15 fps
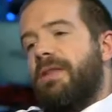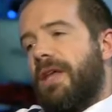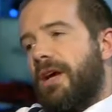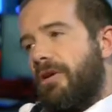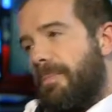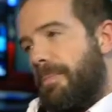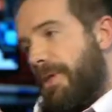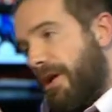
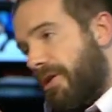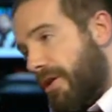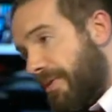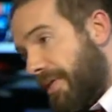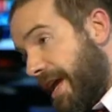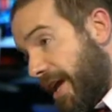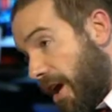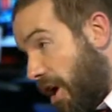They're, they're,
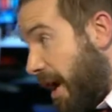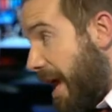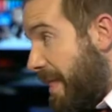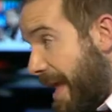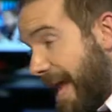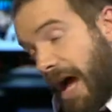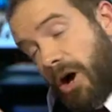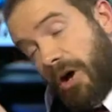they are
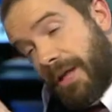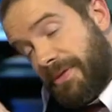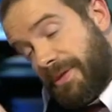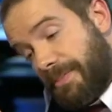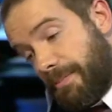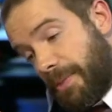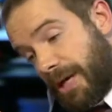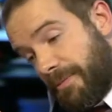they are
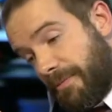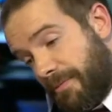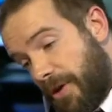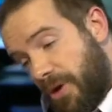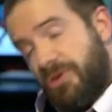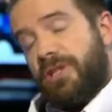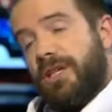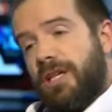by
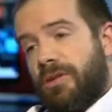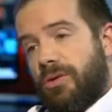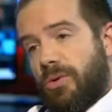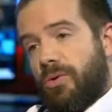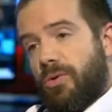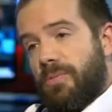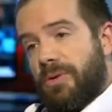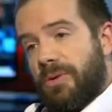voting in
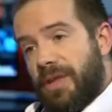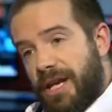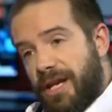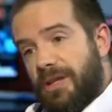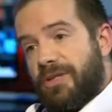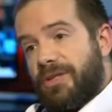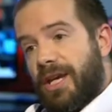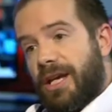Corbyn, they are
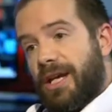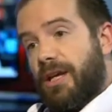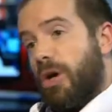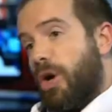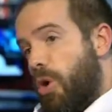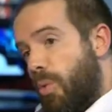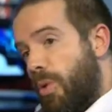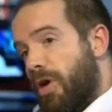saying
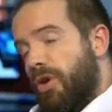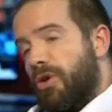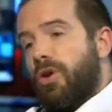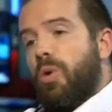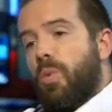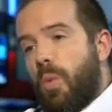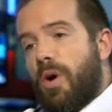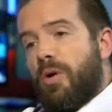we are
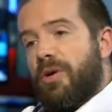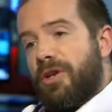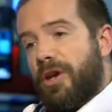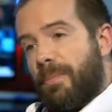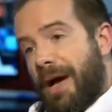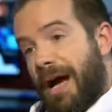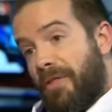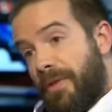not worried
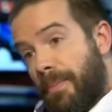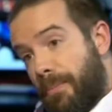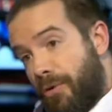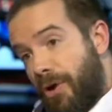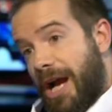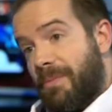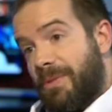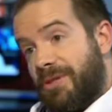about the
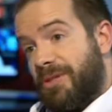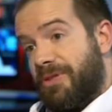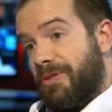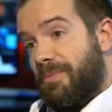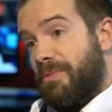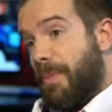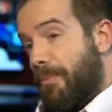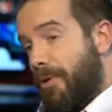
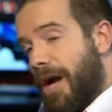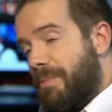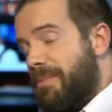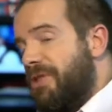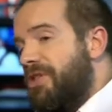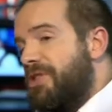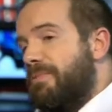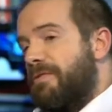pragmatism, the
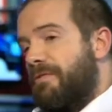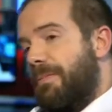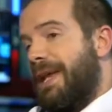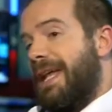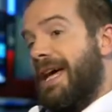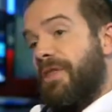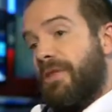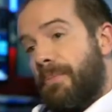pragmatism of
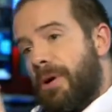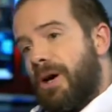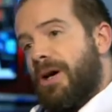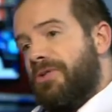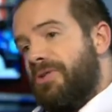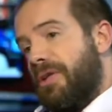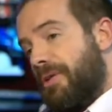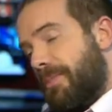Blair, the
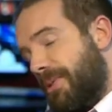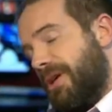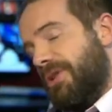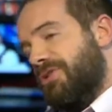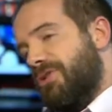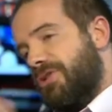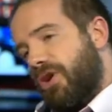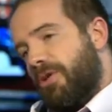part, the
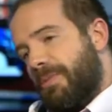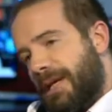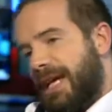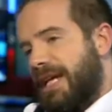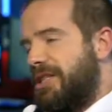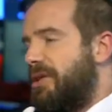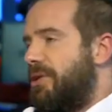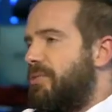person that got them
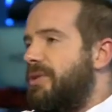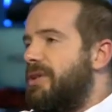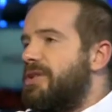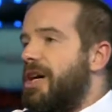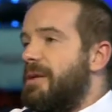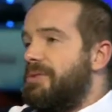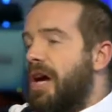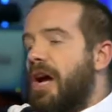elected three
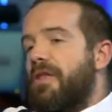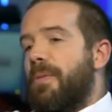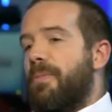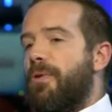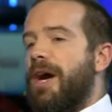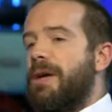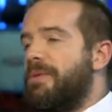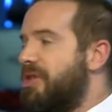times, the
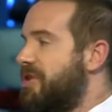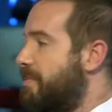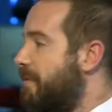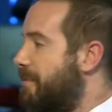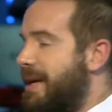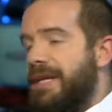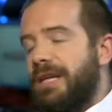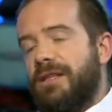pragmatism of
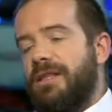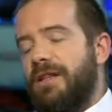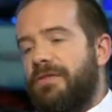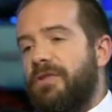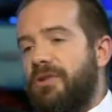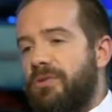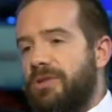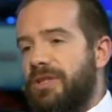making
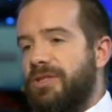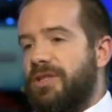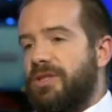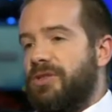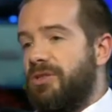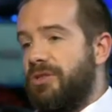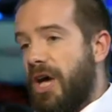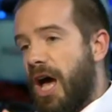difficult
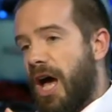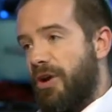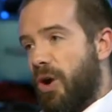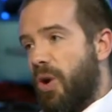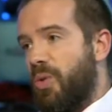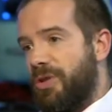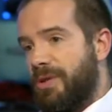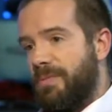decisions and
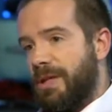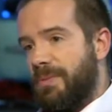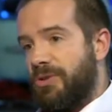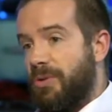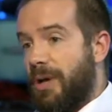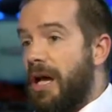holding people to...